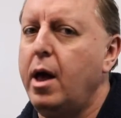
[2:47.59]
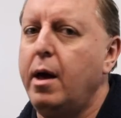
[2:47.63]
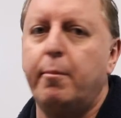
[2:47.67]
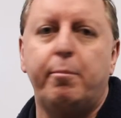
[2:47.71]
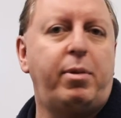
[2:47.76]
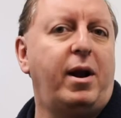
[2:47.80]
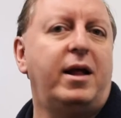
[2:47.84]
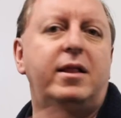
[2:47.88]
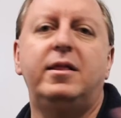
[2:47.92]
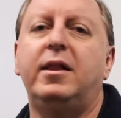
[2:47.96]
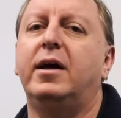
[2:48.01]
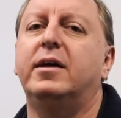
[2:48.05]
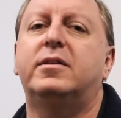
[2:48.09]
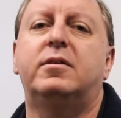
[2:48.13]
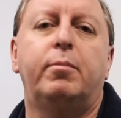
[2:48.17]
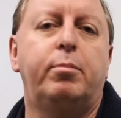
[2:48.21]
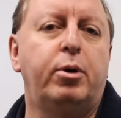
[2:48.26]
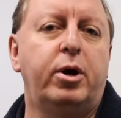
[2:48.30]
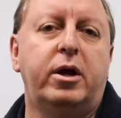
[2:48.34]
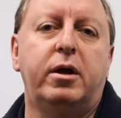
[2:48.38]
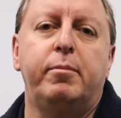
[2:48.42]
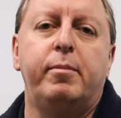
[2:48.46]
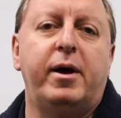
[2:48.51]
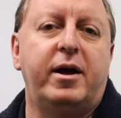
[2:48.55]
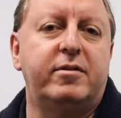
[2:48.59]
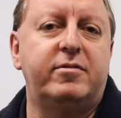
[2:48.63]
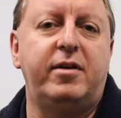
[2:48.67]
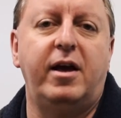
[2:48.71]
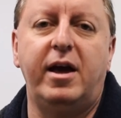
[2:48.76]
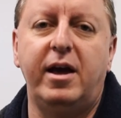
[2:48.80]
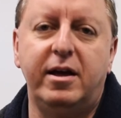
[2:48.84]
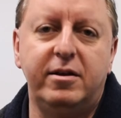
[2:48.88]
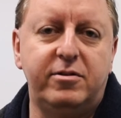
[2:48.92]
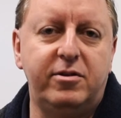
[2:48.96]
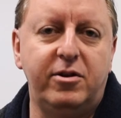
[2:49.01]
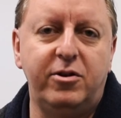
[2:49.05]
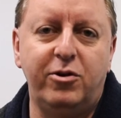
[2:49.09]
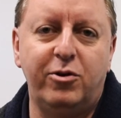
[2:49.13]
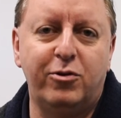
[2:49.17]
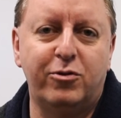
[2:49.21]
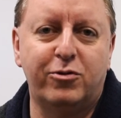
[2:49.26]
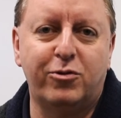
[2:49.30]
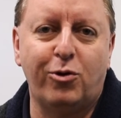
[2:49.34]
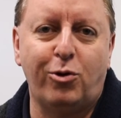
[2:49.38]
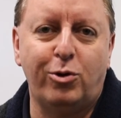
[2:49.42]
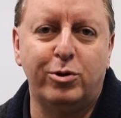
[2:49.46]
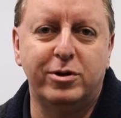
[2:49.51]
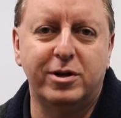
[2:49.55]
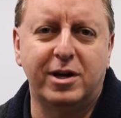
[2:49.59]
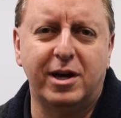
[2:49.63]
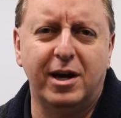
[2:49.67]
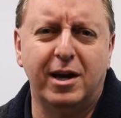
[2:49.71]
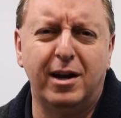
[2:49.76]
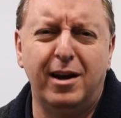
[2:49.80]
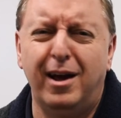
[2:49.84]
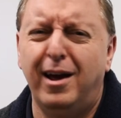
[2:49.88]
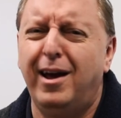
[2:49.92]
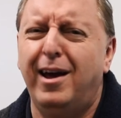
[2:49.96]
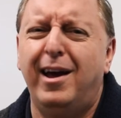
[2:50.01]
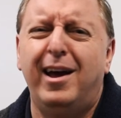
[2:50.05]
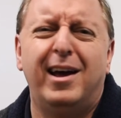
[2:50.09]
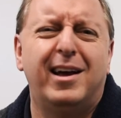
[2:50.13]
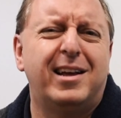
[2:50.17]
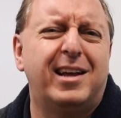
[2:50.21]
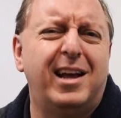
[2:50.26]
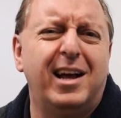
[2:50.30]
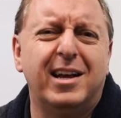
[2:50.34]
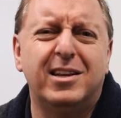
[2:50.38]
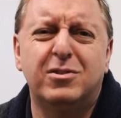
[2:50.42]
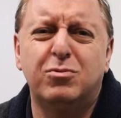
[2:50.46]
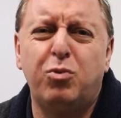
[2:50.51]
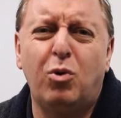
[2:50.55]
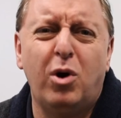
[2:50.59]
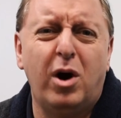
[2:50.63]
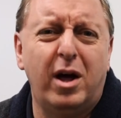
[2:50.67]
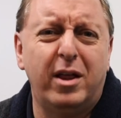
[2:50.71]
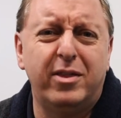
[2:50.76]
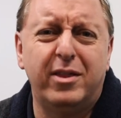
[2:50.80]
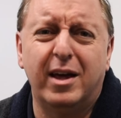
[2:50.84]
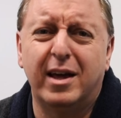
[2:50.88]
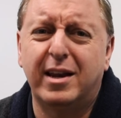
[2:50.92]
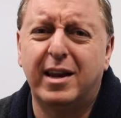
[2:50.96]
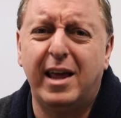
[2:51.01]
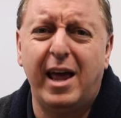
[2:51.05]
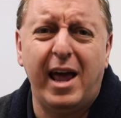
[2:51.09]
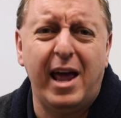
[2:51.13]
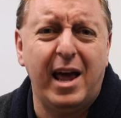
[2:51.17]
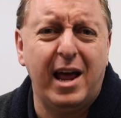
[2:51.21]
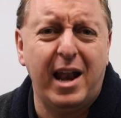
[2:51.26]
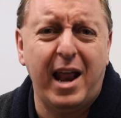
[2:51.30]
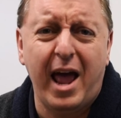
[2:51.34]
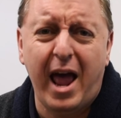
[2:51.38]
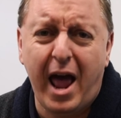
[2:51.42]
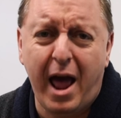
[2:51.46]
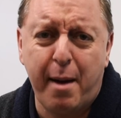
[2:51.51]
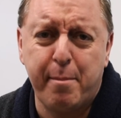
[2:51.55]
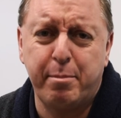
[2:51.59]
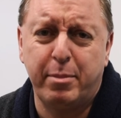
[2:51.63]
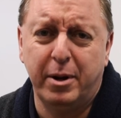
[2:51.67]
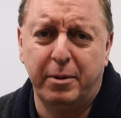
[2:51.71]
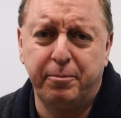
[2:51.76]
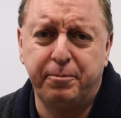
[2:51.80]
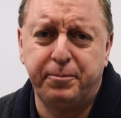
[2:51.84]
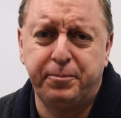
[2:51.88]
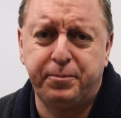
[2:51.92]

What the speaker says: But I'd like to bring you back to 18 years old again. Guess what? That can't happen.